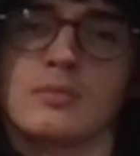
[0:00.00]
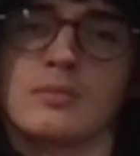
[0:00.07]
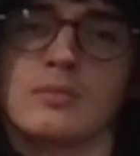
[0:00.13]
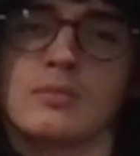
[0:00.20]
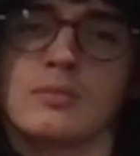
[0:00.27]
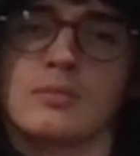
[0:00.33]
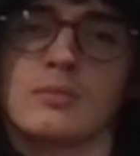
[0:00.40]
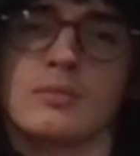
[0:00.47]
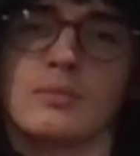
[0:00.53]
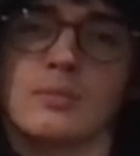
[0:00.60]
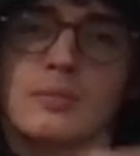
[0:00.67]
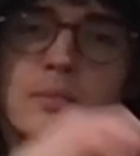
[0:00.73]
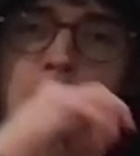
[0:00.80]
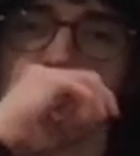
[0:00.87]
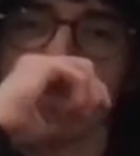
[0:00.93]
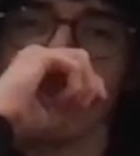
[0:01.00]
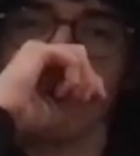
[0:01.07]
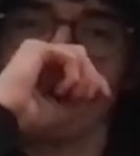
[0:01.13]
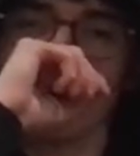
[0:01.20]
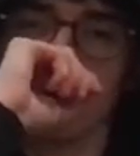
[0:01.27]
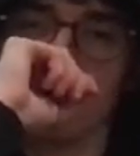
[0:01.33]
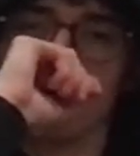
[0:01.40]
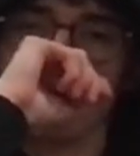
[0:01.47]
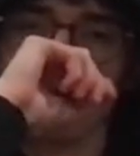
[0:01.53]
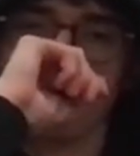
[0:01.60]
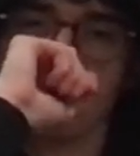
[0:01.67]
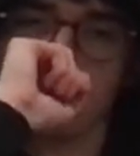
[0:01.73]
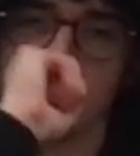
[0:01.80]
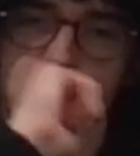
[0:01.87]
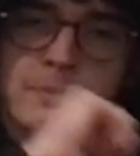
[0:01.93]

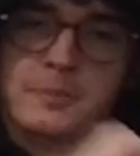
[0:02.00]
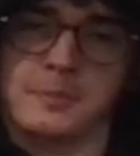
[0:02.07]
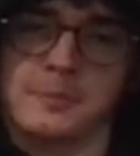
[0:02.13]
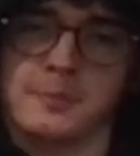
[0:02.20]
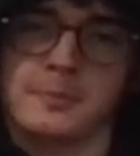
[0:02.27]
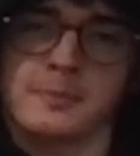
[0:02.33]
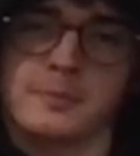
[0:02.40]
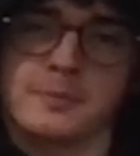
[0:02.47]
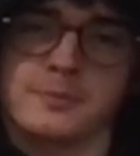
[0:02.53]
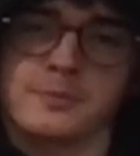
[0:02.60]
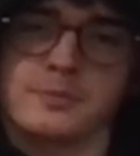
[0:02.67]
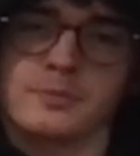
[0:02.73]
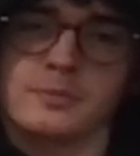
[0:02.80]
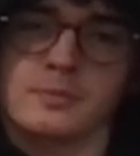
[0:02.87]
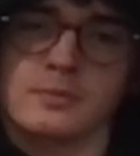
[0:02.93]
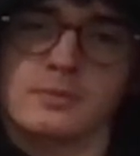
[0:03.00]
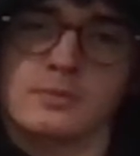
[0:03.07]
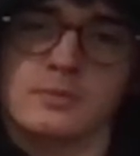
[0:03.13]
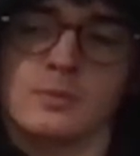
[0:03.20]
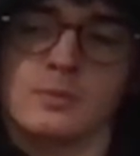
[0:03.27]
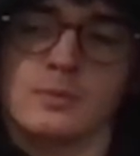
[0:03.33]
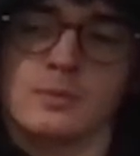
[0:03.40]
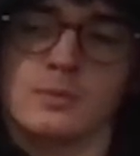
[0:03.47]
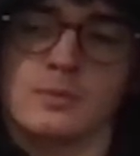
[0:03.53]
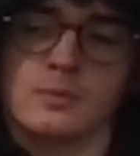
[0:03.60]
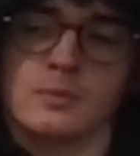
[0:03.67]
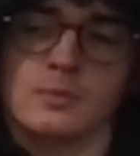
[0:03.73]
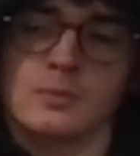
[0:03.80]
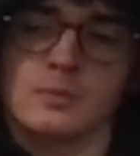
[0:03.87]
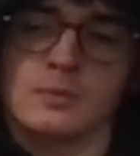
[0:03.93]

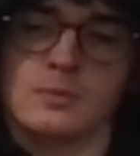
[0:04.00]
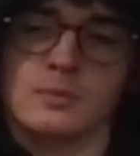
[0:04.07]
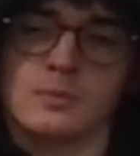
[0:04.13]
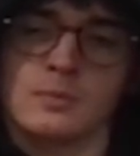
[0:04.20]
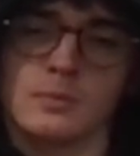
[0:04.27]
This person isn't speaking.